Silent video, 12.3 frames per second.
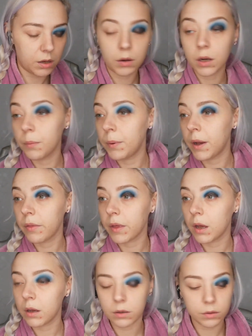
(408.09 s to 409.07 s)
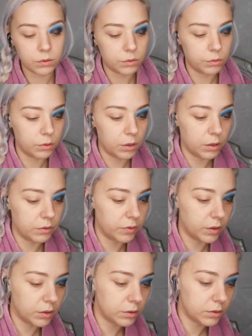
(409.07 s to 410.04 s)
I'm gonna pat that all
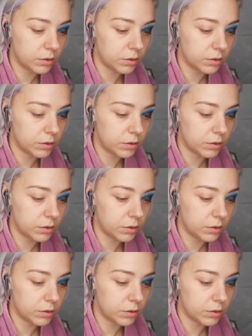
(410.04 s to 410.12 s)
over.